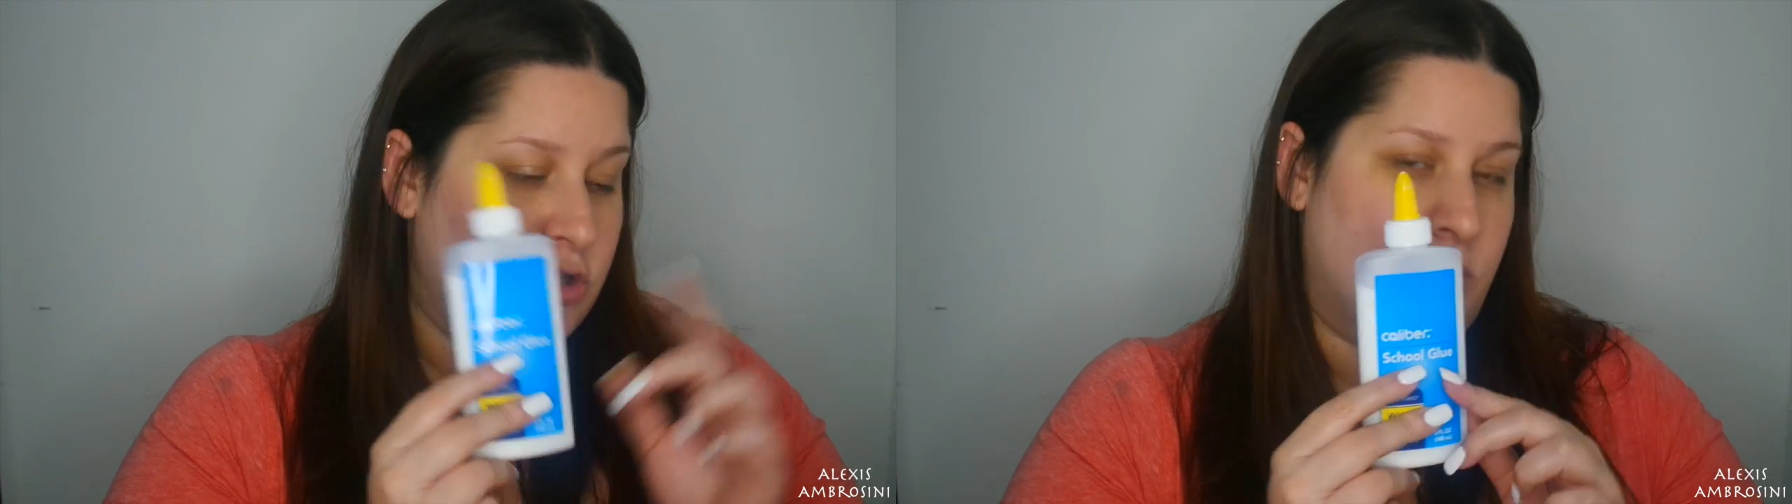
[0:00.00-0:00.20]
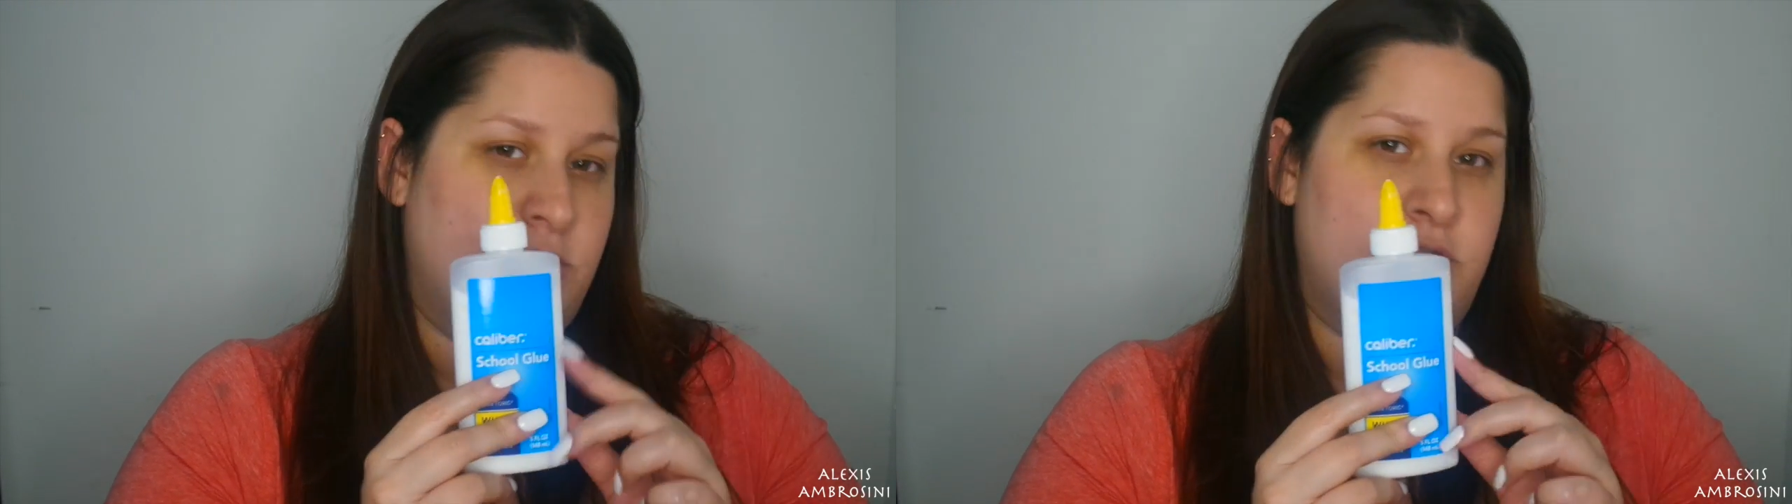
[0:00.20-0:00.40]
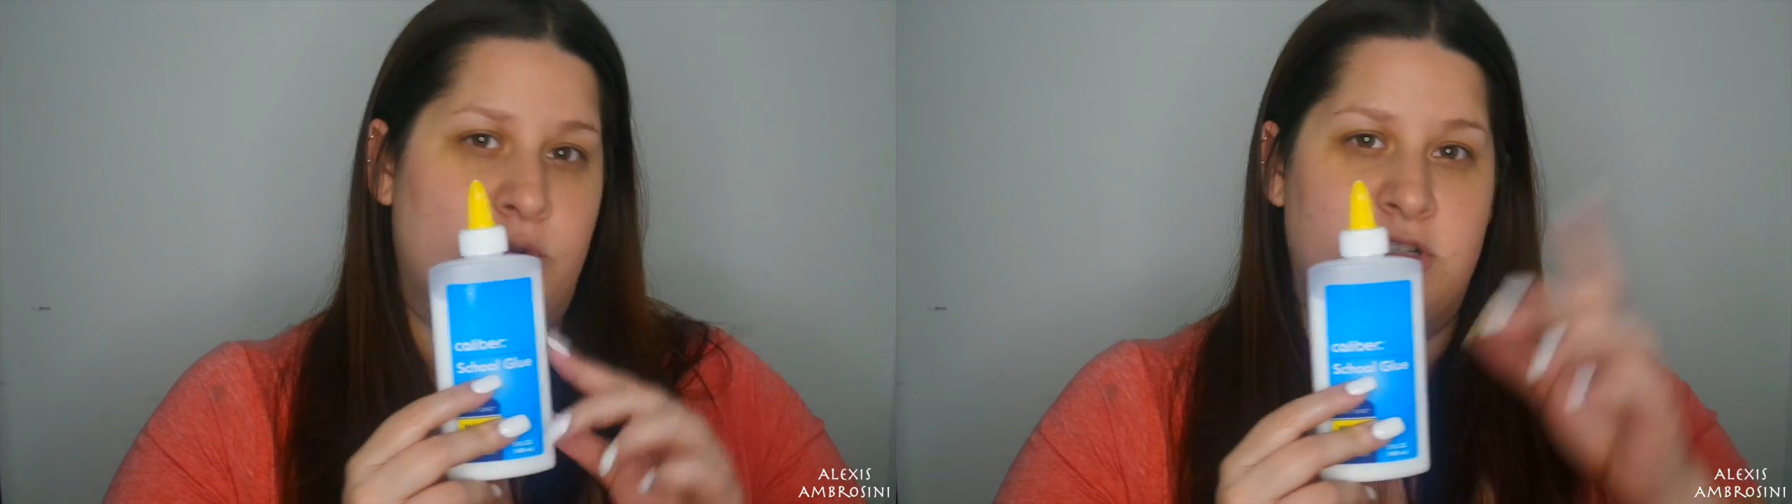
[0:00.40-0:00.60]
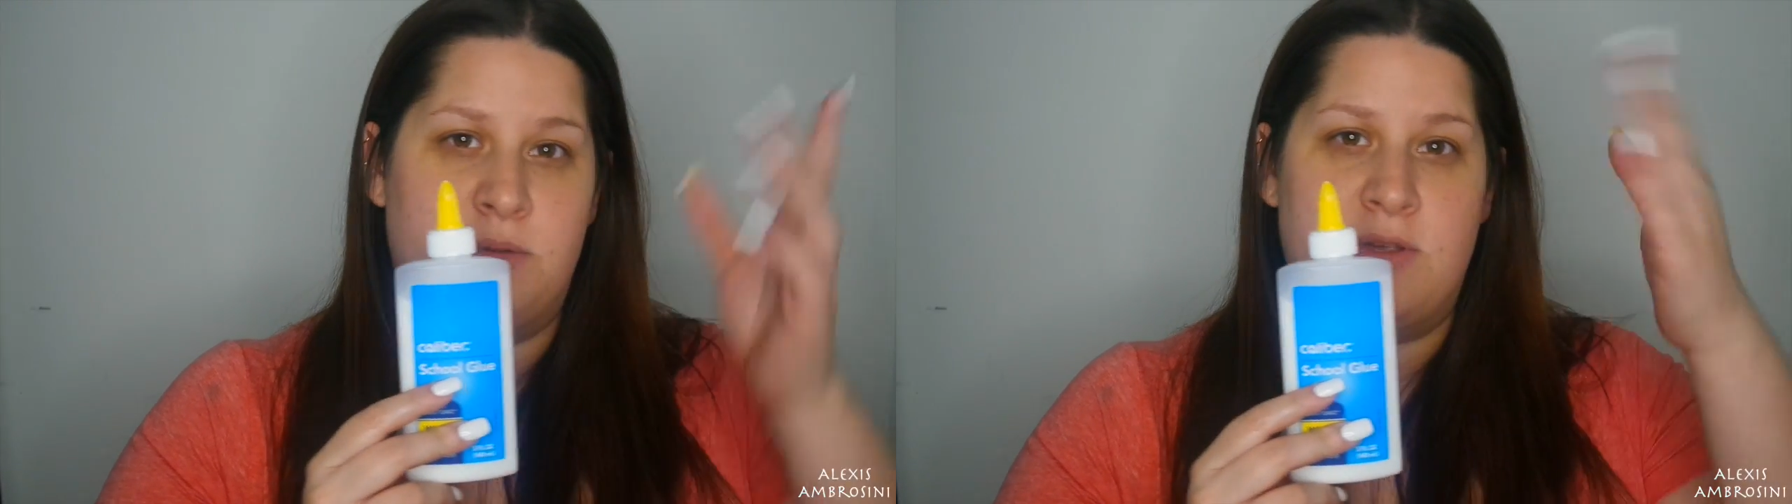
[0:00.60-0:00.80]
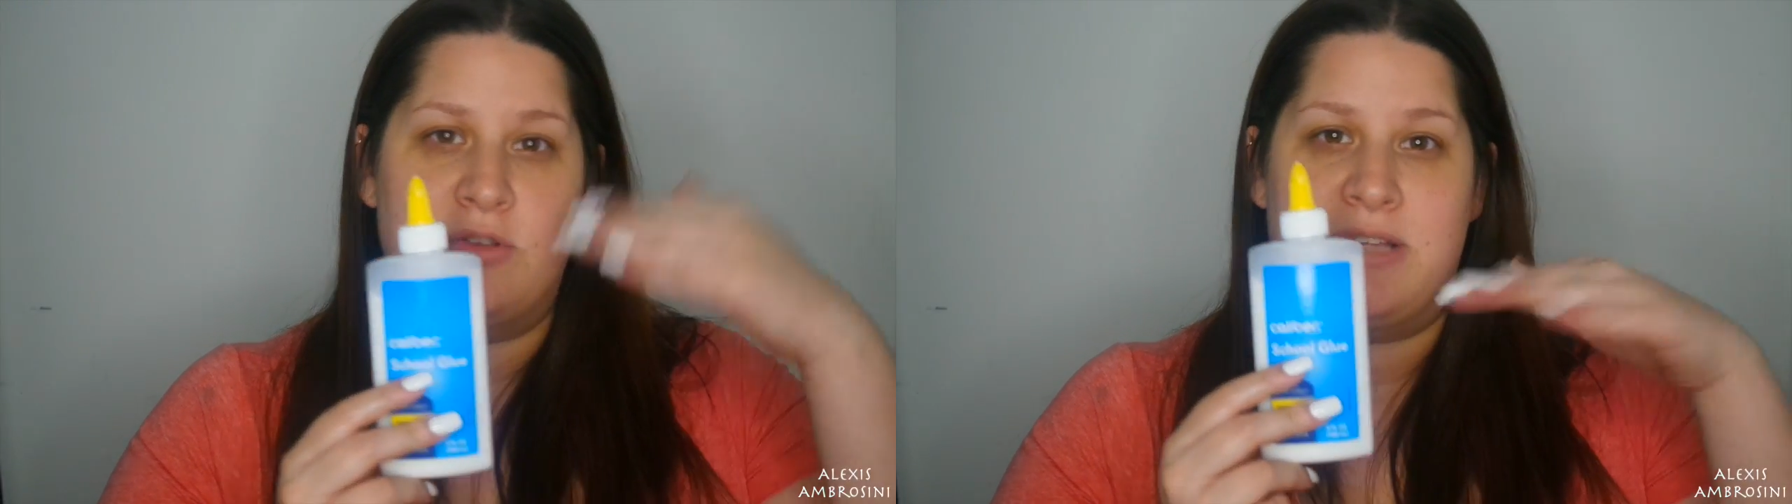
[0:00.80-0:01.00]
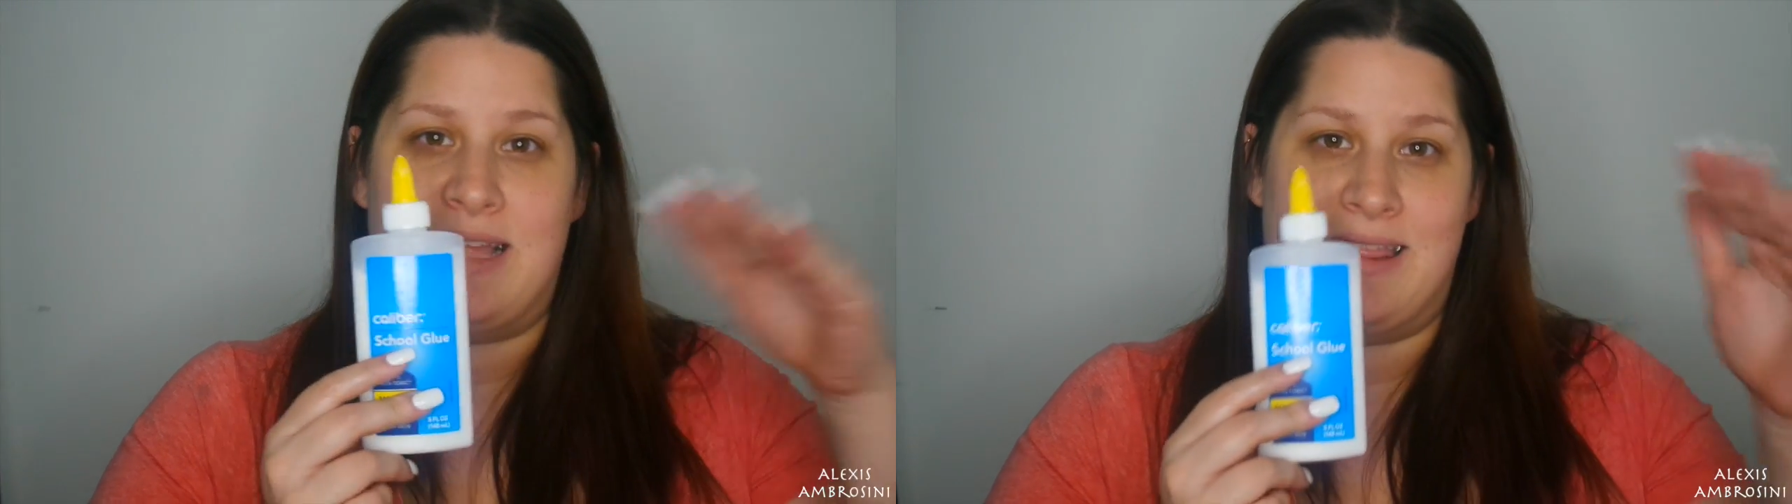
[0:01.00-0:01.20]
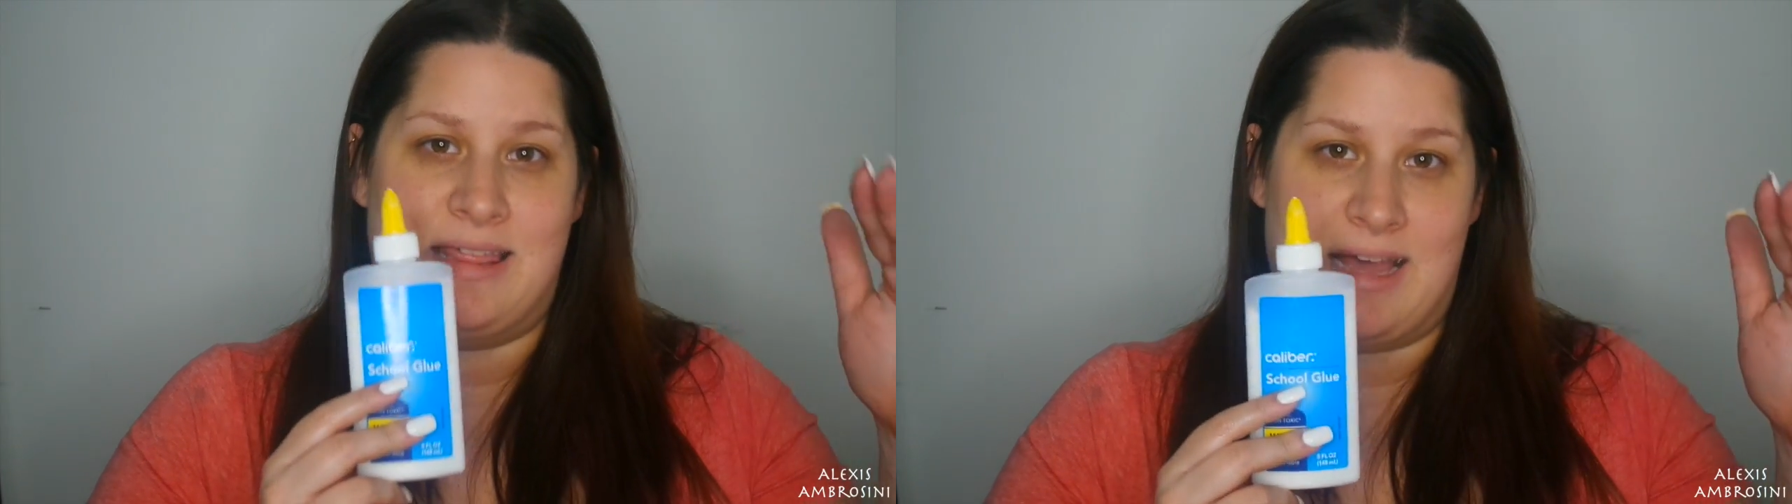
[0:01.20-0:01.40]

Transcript: So I'm just going to be using